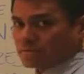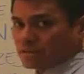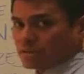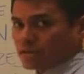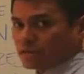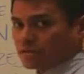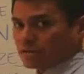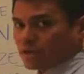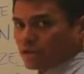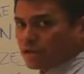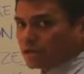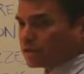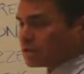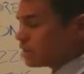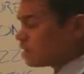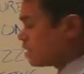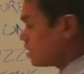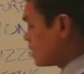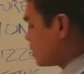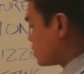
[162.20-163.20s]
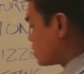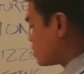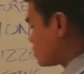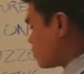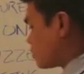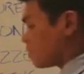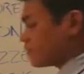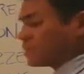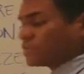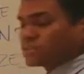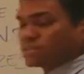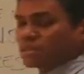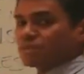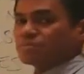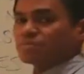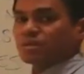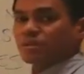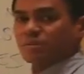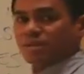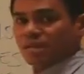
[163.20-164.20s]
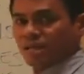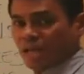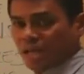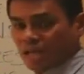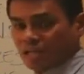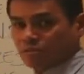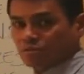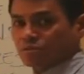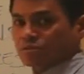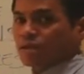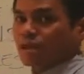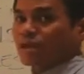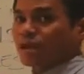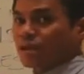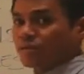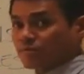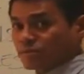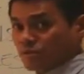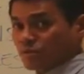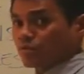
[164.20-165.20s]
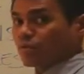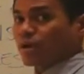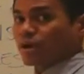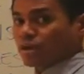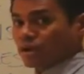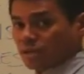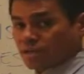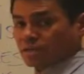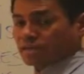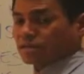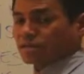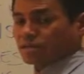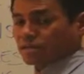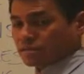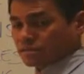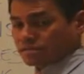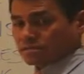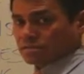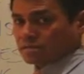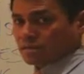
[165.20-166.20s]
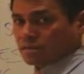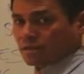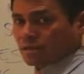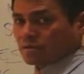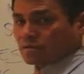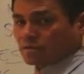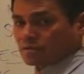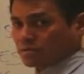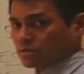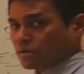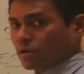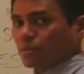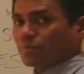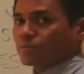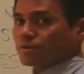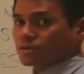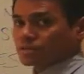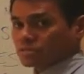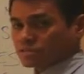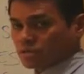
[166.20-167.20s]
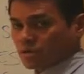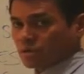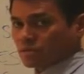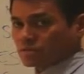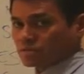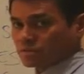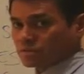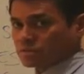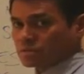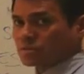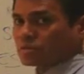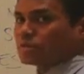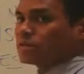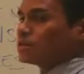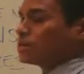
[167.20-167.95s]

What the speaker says: Okay? So this keeps them engaged without having to write, copious notes.